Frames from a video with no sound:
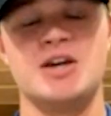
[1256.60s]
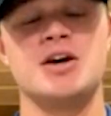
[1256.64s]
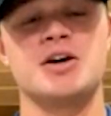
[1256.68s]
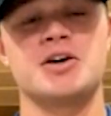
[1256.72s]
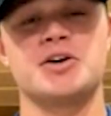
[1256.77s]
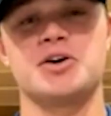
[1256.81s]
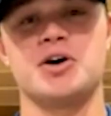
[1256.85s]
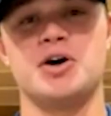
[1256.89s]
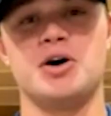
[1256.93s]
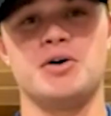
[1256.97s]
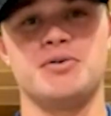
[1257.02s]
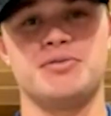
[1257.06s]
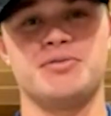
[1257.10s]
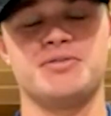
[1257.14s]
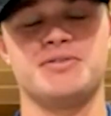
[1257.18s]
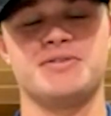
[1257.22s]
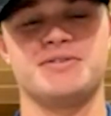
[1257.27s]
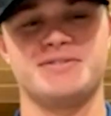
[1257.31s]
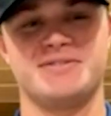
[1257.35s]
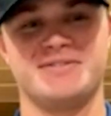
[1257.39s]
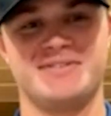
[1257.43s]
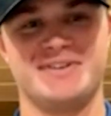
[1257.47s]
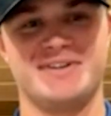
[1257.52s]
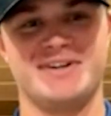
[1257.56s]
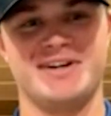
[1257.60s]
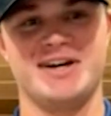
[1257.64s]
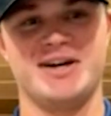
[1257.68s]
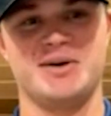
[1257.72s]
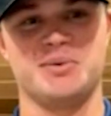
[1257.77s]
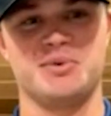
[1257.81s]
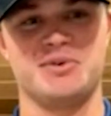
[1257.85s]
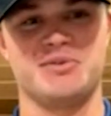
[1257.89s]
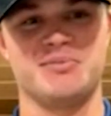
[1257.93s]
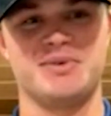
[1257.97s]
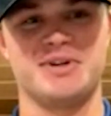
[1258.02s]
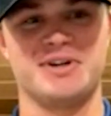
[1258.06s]
Golf. I
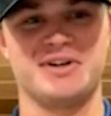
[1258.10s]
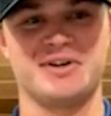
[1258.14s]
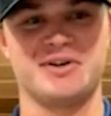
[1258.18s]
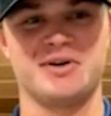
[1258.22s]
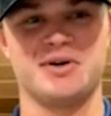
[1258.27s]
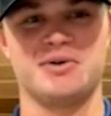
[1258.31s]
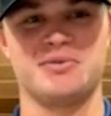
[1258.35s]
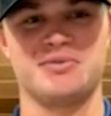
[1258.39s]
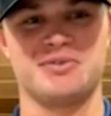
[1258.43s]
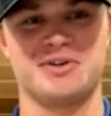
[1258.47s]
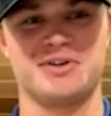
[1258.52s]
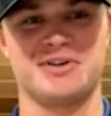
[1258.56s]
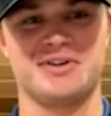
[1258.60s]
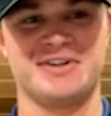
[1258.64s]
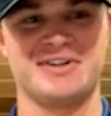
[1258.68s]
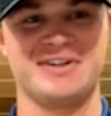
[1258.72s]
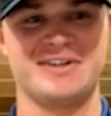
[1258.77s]
would have been a golfer.